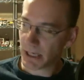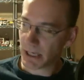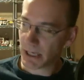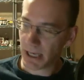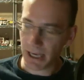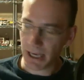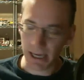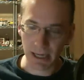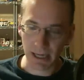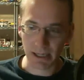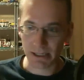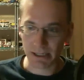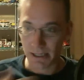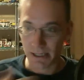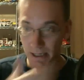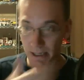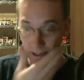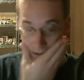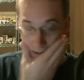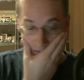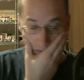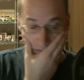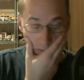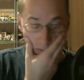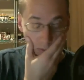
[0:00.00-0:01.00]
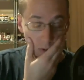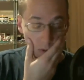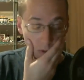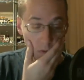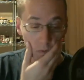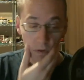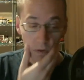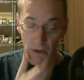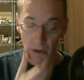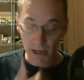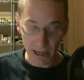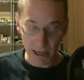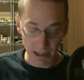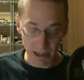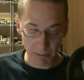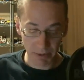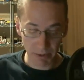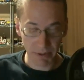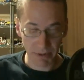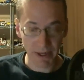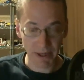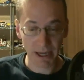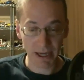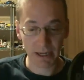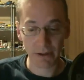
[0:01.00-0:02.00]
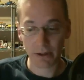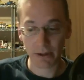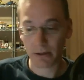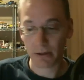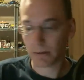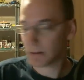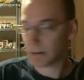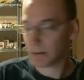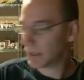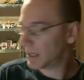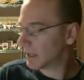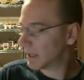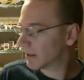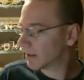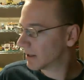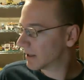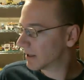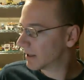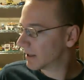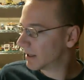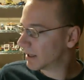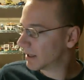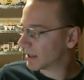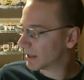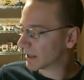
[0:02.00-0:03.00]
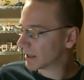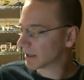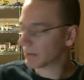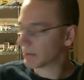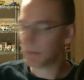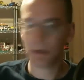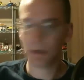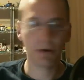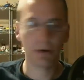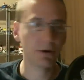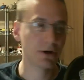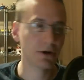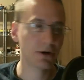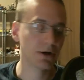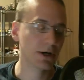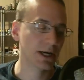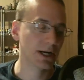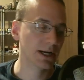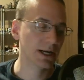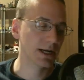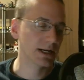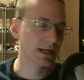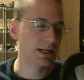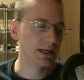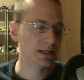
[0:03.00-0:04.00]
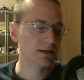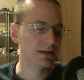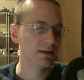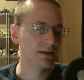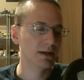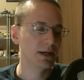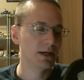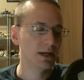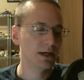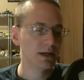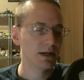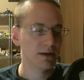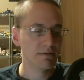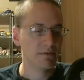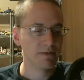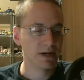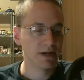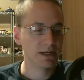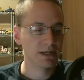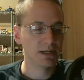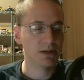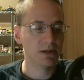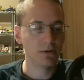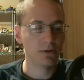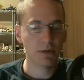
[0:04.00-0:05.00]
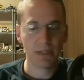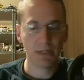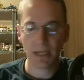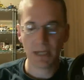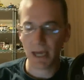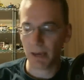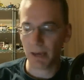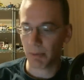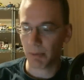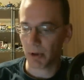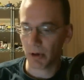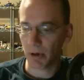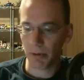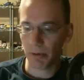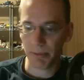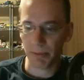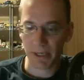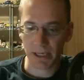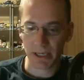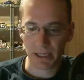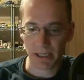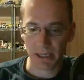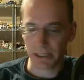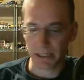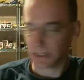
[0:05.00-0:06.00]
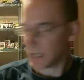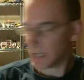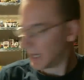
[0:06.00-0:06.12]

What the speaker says: And so I got to put that in the computer, and I need to find a new cable because I